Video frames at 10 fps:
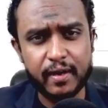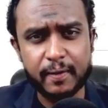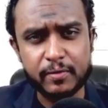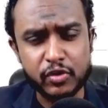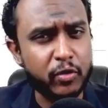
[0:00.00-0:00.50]

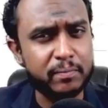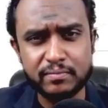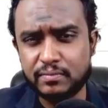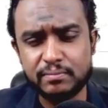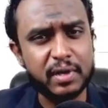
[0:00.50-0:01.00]
Your
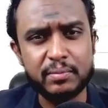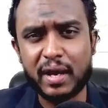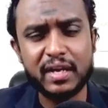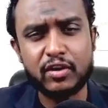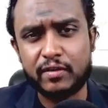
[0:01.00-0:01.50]

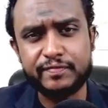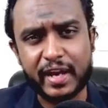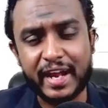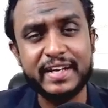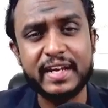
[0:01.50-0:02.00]
bulk of
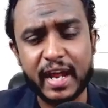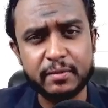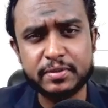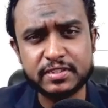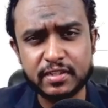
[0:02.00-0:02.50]

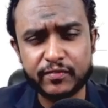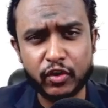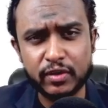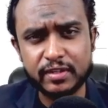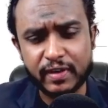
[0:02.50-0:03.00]
99% of
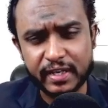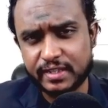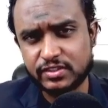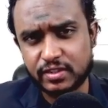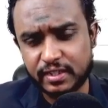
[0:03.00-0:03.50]
all the
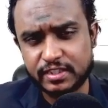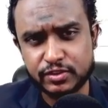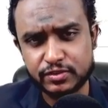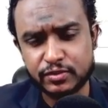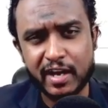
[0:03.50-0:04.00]
financial
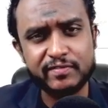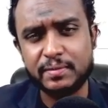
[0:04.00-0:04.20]
ratios you have,